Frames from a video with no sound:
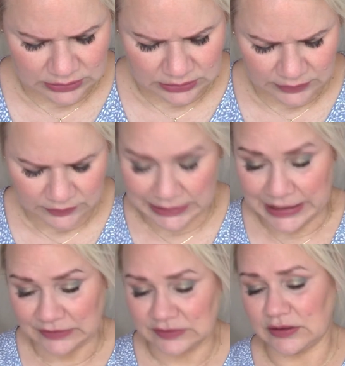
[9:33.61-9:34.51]
the
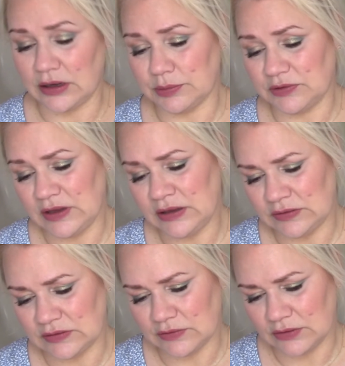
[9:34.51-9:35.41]
last
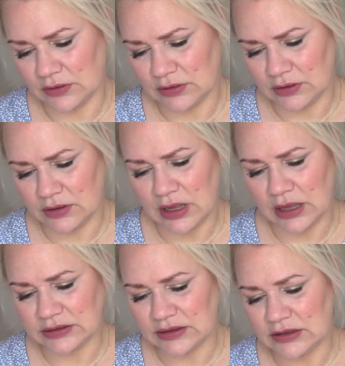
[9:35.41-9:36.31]
update,
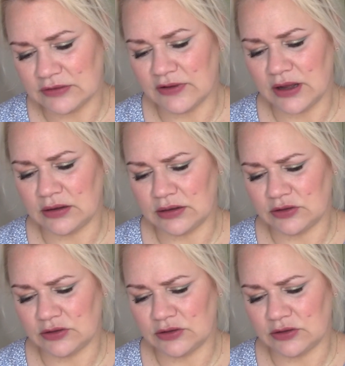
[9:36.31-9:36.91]
Agiva,